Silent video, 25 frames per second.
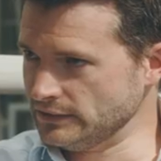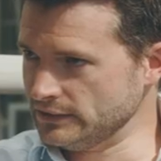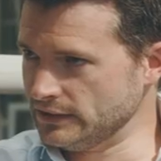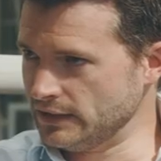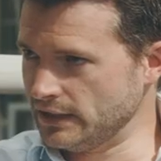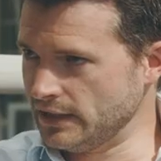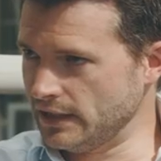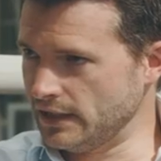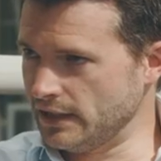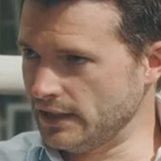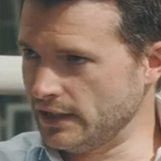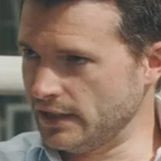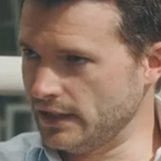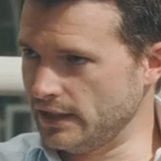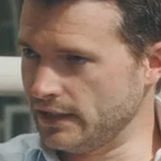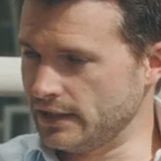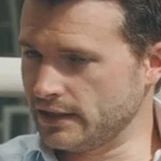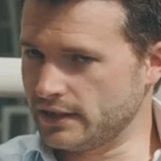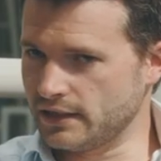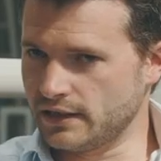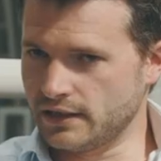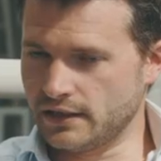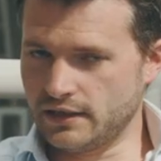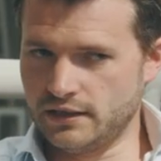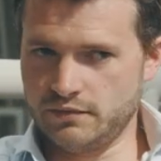Yeah.
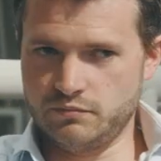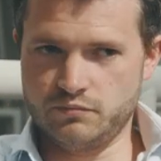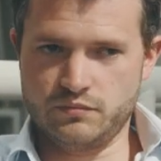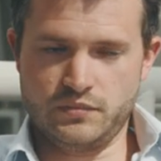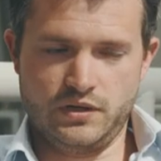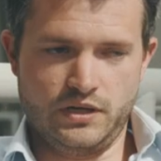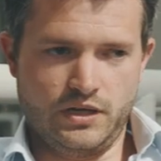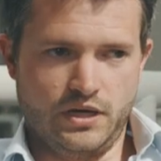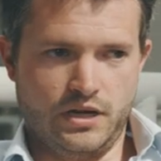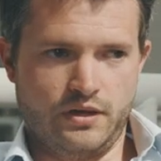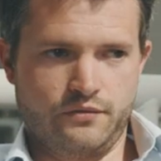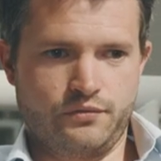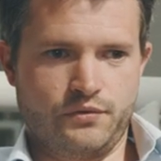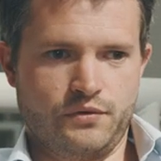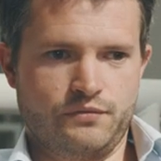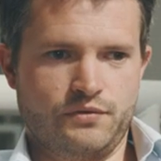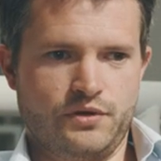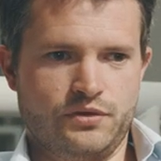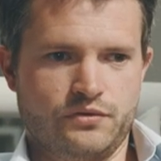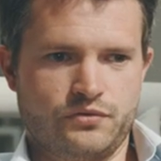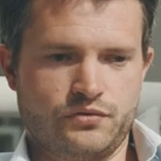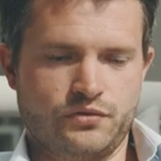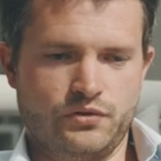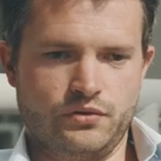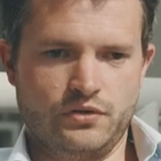And um, yeah, if we
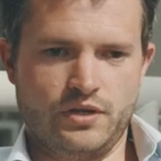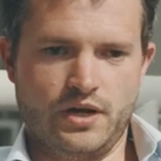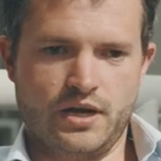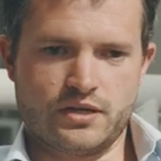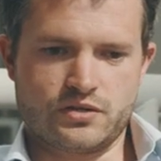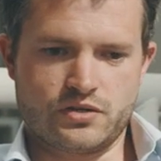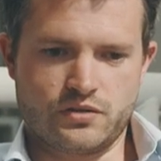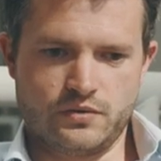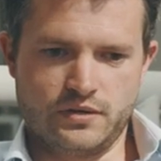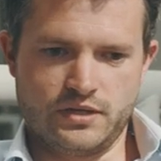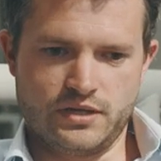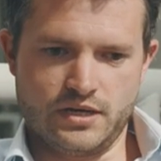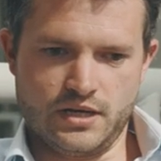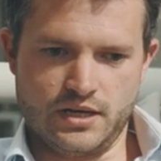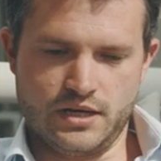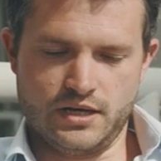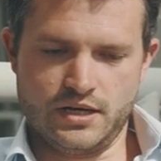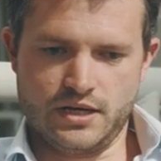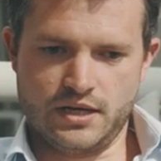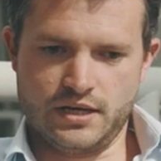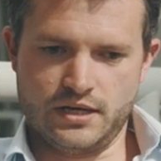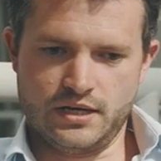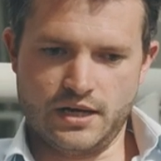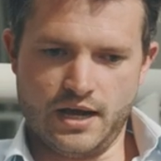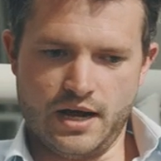run through that, so in,
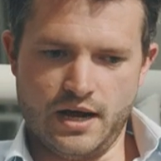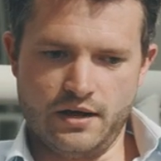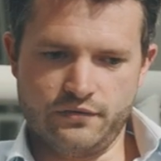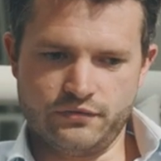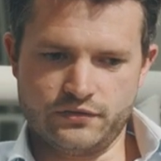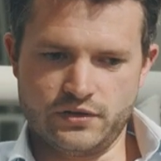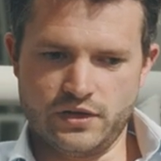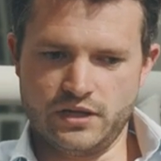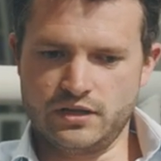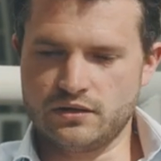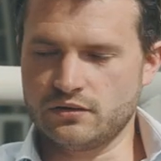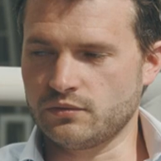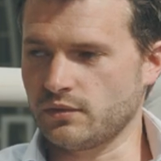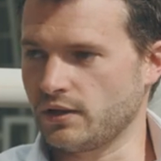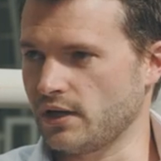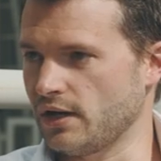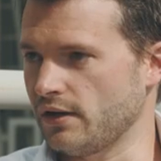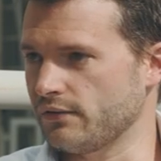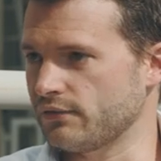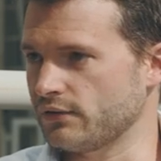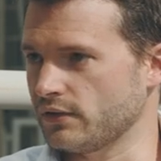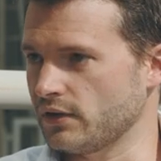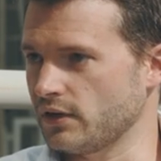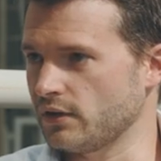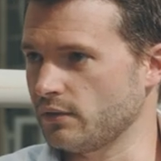in, in the aft end we
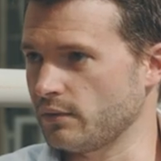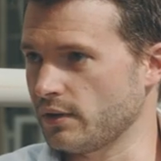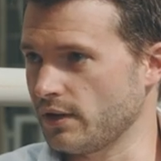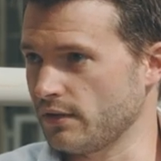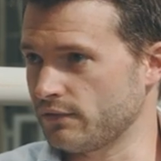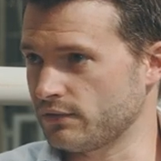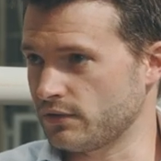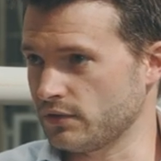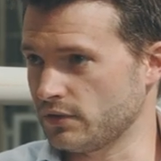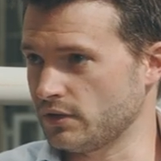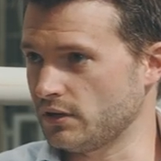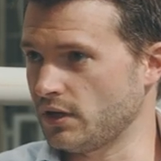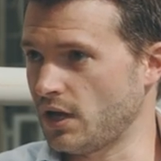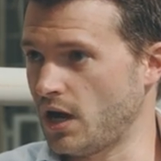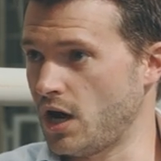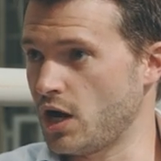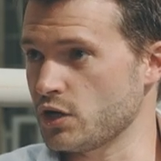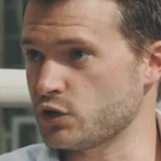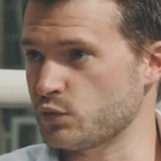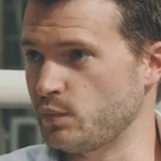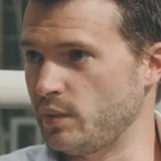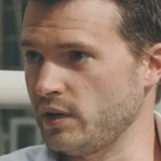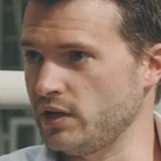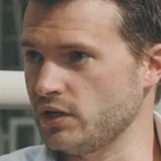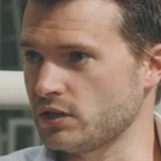have, uh, we have the
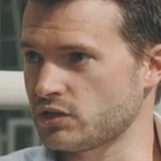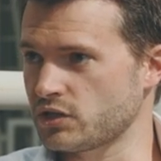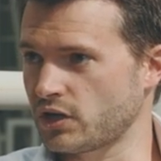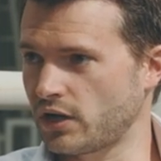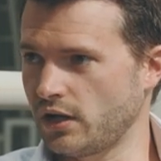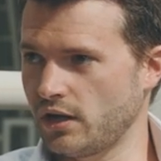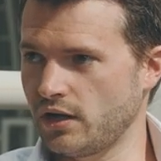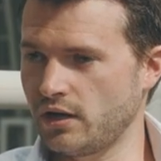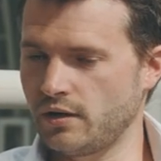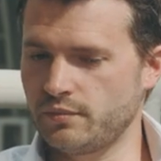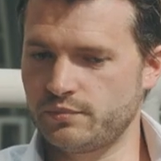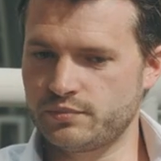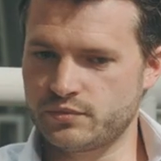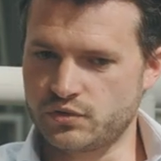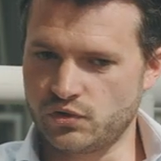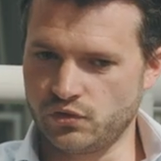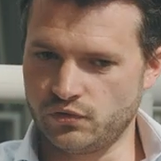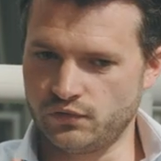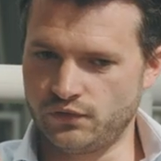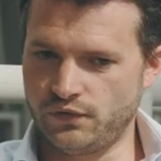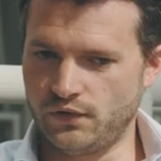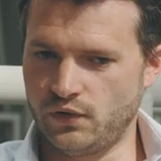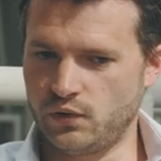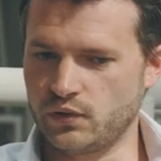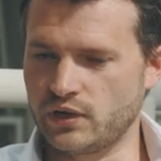large beach club,
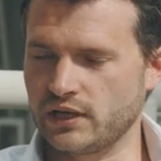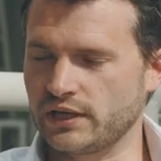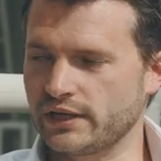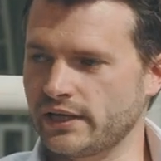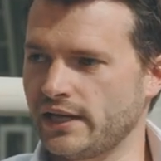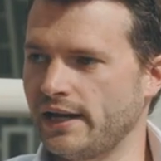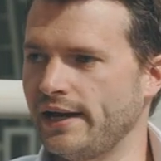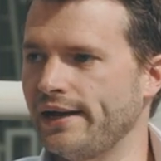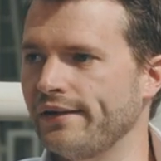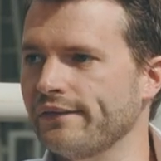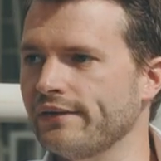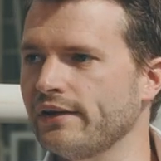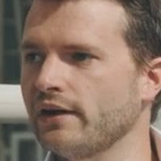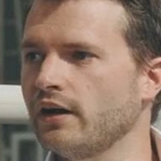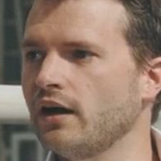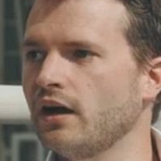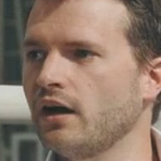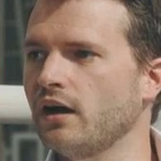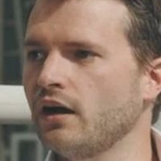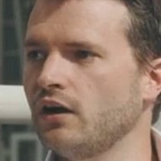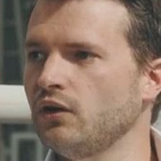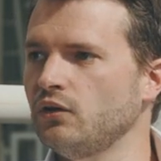two folding down uh,